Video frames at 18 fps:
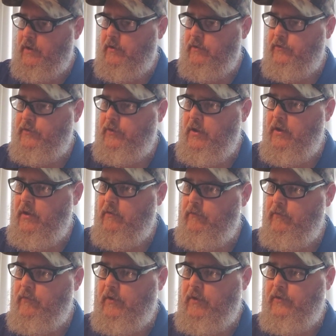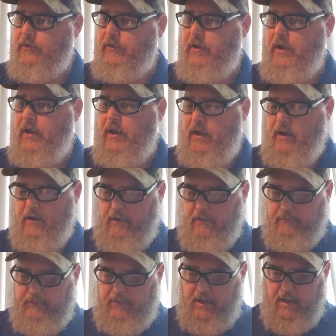of stuff. Like I said, I got
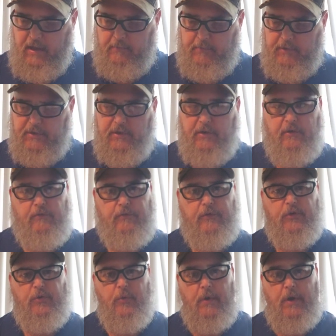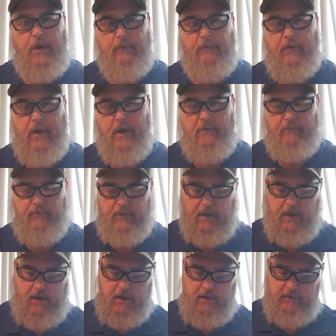enough tying material for 25
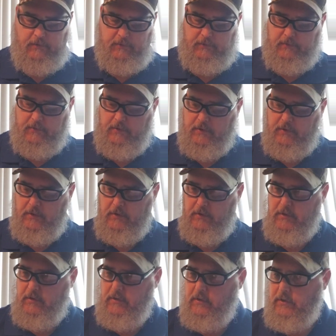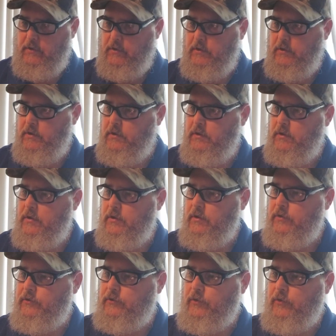flies.
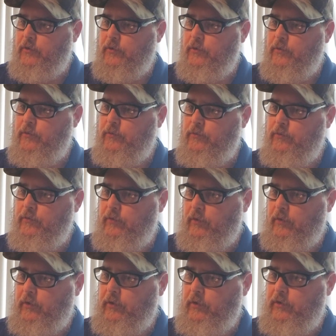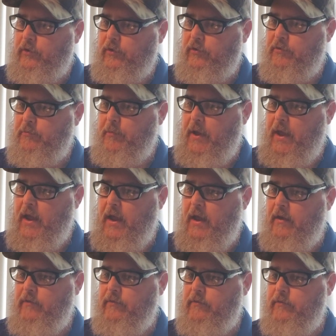So you do the
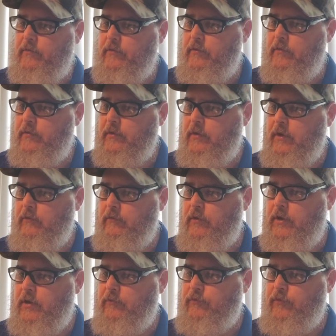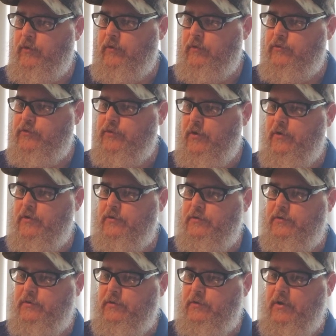math. Even if you
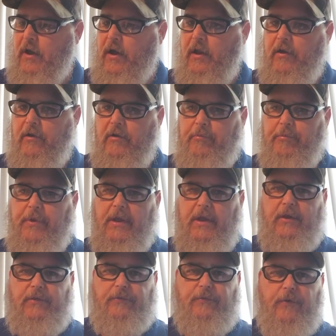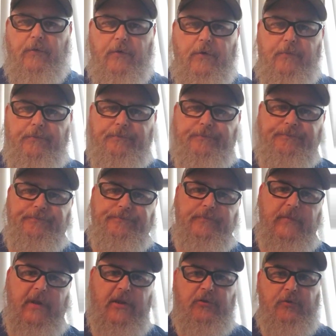charged $1 a piece for them,
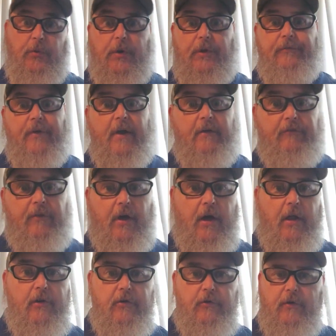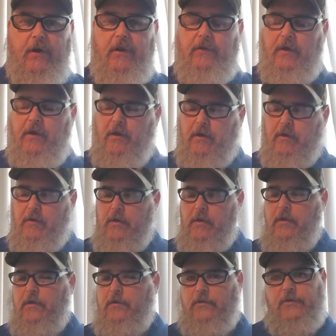that's $25 right there.
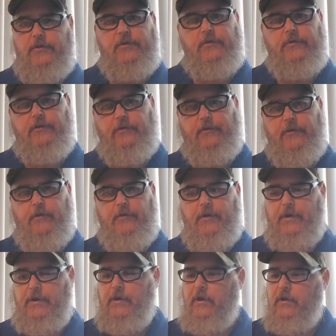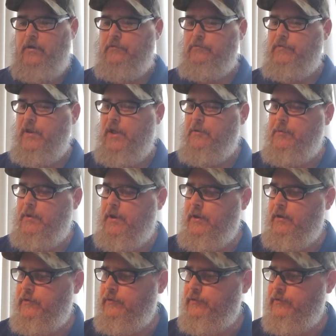This is a $30 fly box.